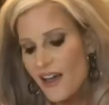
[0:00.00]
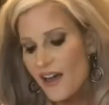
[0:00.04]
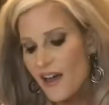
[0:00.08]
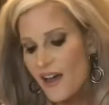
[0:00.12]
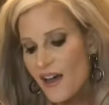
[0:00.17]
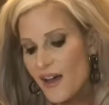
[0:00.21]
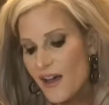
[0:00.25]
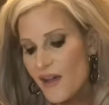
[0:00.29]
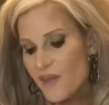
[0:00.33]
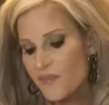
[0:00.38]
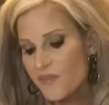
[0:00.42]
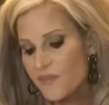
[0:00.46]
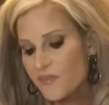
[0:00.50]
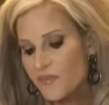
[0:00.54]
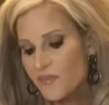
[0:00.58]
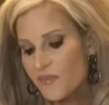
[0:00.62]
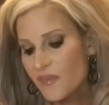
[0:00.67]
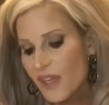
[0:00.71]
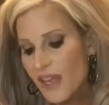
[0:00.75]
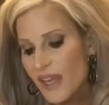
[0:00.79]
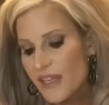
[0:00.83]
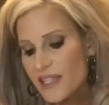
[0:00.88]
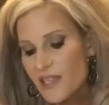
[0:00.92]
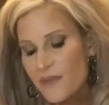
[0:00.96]

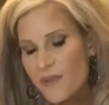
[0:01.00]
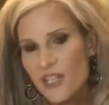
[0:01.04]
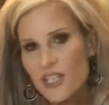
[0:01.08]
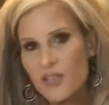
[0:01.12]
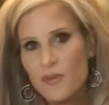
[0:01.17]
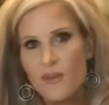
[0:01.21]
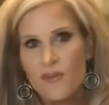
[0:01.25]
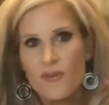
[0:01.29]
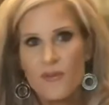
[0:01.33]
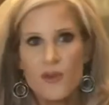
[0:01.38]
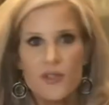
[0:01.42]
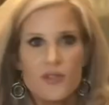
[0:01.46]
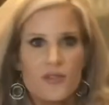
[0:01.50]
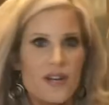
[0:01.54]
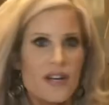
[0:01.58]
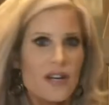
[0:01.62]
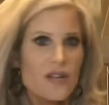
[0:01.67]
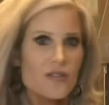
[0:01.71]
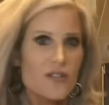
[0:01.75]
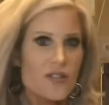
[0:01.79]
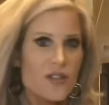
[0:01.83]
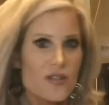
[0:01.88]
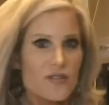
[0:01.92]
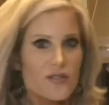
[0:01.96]
As I mentioned before,
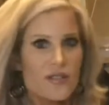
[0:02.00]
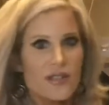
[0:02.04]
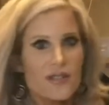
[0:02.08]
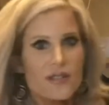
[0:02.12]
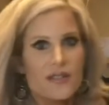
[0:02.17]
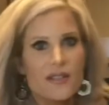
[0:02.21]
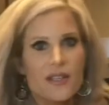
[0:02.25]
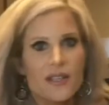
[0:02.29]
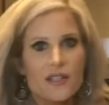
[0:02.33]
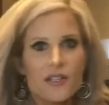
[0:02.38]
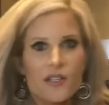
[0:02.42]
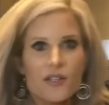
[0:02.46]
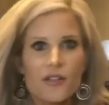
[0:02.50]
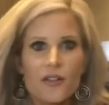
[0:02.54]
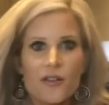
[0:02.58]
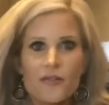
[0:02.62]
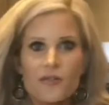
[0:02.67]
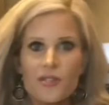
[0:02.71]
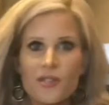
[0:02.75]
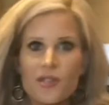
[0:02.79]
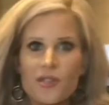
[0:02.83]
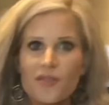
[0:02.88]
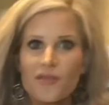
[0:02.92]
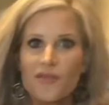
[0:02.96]
Trader Joe's is such a
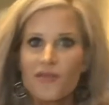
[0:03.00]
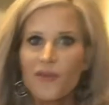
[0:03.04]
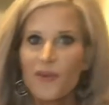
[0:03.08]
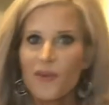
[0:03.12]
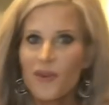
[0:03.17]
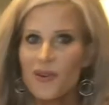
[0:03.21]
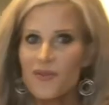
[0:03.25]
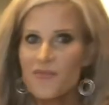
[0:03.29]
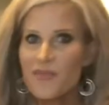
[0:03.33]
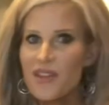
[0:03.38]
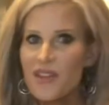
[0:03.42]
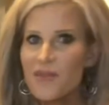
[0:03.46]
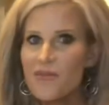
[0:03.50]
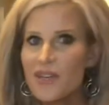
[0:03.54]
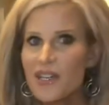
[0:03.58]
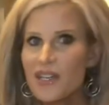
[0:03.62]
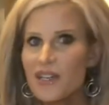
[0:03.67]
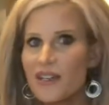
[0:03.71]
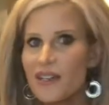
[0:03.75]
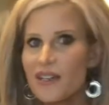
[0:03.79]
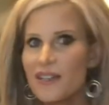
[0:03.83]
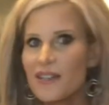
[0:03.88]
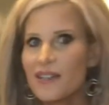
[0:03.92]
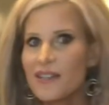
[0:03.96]
go-to for me
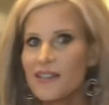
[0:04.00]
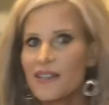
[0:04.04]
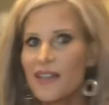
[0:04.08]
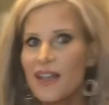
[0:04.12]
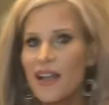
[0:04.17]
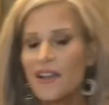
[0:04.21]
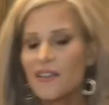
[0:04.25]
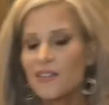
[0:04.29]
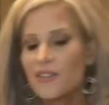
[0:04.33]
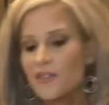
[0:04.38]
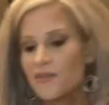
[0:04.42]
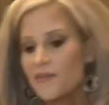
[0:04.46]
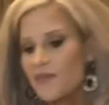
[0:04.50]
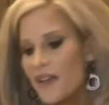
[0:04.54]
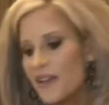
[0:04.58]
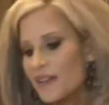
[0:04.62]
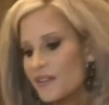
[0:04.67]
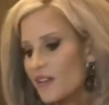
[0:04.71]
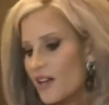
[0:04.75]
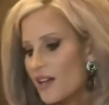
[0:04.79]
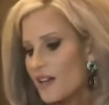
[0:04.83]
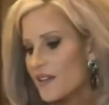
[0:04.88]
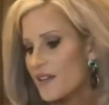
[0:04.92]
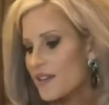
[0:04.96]
because they just make a
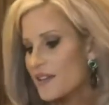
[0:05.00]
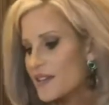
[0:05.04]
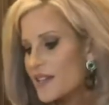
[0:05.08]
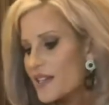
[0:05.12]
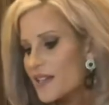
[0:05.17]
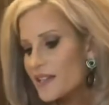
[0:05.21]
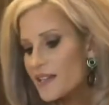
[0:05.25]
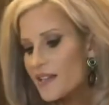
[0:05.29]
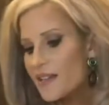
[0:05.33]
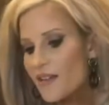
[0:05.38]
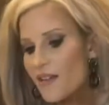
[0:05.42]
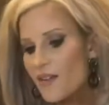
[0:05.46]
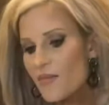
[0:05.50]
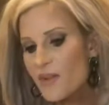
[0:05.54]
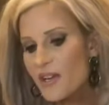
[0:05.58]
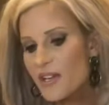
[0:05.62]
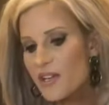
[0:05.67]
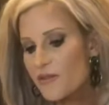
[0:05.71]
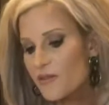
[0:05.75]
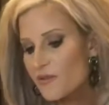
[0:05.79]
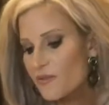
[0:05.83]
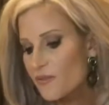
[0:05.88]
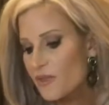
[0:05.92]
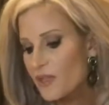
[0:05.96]
lot of things easier, but
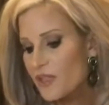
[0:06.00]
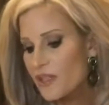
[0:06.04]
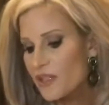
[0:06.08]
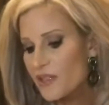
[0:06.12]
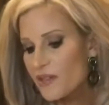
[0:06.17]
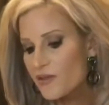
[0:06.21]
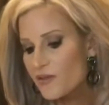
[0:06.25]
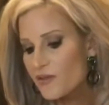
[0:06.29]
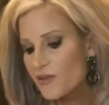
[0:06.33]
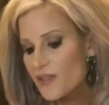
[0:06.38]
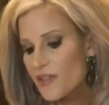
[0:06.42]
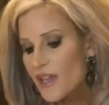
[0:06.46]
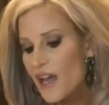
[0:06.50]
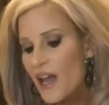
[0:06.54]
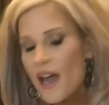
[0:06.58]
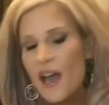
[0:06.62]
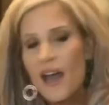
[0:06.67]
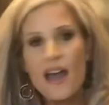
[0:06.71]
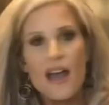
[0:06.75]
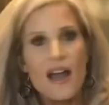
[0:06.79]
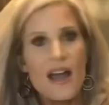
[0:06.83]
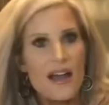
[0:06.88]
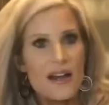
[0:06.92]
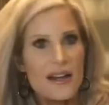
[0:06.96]
you could really use
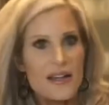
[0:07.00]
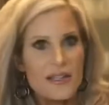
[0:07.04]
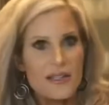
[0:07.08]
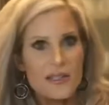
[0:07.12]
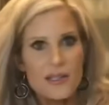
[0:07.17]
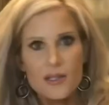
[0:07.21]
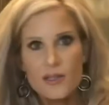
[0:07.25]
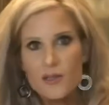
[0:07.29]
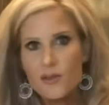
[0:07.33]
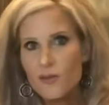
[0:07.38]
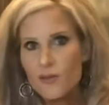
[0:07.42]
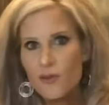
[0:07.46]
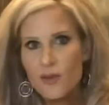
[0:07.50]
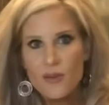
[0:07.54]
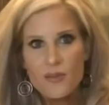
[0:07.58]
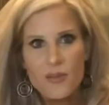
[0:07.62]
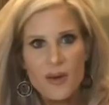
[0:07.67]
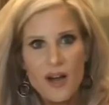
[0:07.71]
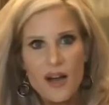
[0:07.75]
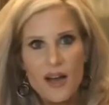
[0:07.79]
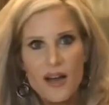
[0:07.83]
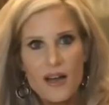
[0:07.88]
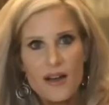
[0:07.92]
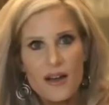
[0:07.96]
any
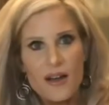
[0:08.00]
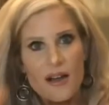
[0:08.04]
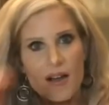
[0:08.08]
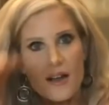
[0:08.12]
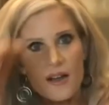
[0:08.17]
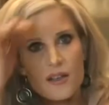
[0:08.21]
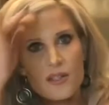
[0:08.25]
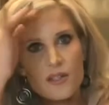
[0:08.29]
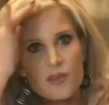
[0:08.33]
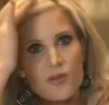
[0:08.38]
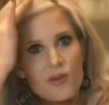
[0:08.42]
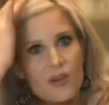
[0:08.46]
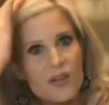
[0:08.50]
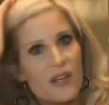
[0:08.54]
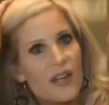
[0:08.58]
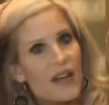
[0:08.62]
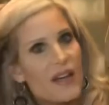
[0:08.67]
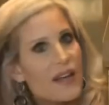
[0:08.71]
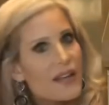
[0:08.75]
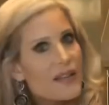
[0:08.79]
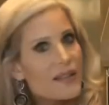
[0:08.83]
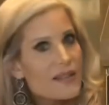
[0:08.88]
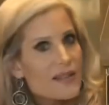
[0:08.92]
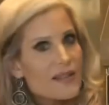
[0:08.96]
store-bought
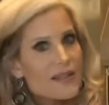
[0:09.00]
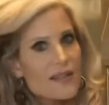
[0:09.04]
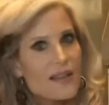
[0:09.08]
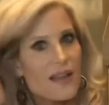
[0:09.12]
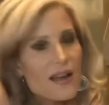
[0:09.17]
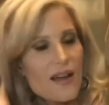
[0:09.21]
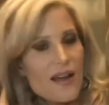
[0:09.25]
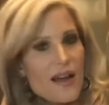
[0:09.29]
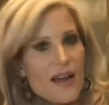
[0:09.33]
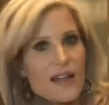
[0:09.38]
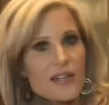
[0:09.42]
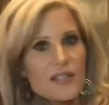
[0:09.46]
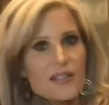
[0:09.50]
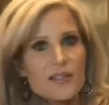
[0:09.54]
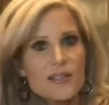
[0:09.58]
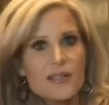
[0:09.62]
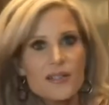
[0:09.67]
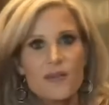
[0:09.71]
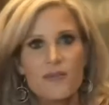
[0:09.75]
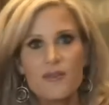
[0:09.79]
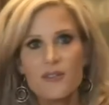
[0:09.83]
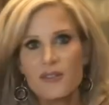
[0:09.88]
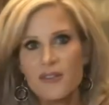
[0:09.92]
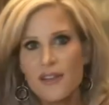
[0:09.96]
shortcuts. I just
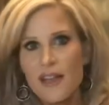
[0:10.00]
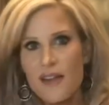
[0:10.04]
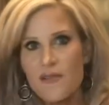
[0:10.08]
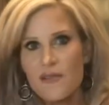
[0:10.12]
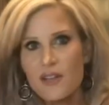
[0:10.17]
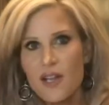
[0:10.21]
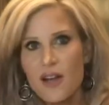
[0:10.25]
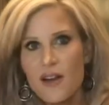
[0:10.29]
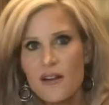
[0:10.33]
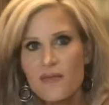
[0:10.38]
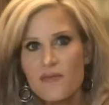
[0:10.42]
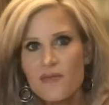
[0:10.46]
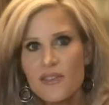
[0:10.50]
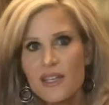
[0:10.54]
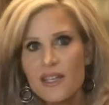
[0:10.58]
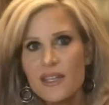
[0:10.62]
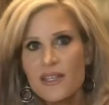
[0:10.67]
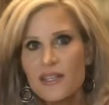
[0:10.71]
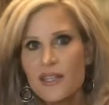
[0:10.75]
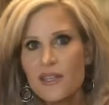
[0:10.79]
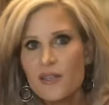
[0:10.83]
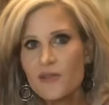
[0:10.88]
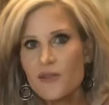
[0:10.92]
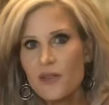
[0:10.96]
typically have a lot of
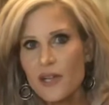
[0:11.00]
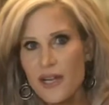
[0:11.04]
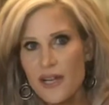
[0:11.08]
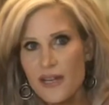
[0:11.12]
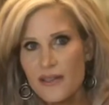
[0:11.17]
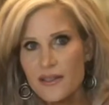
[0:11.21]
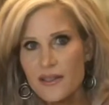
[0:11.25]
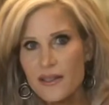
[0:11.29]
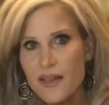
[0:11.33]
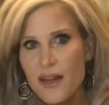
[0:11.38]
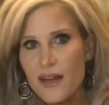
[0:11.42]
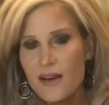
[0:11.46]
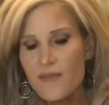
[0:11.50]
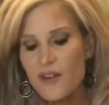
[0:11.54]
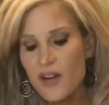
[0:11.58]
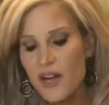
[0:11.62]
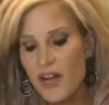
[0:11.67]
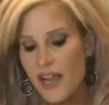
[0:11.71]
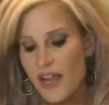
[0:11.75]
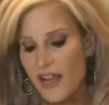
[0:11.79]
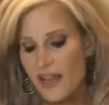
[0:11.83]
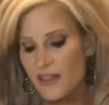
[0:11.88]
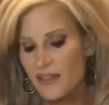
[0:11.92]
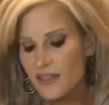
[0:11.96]
these ingredients kind of on
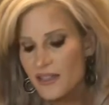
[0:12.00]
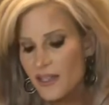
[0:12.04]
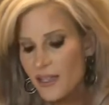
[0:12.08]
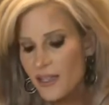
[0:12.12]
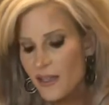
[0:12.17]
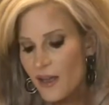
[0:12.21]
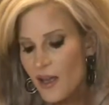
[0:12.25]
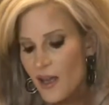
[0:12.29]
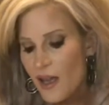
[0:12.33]
hand.